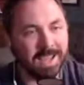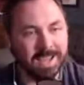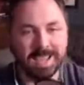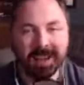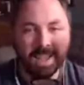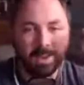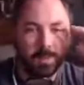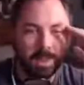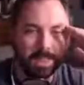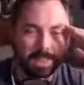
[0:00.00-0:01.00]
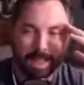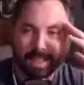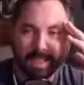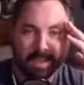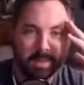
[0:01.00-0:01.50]
Like with,
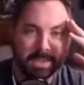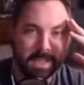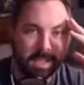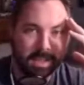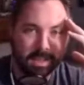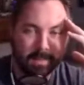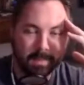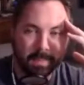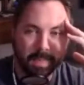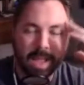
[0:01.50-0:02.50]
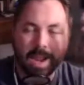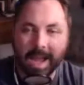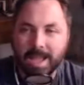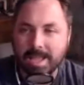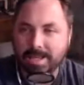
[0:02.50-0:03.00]
I think it was like not
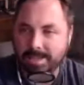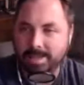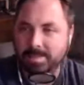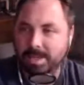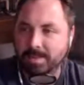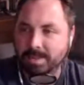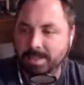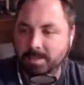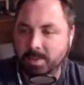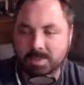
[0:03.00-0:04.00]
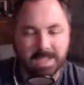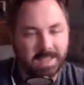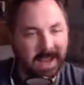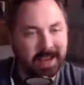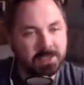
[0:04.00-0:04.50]
high 8 tapes, obviously, but it was like
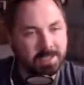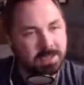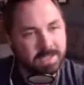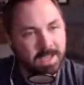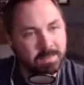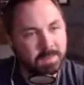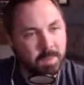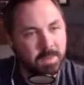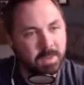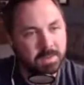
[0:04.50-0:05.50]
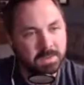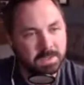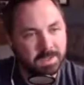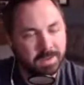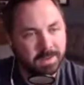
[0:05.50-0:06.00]
the HD tapes. Remember those?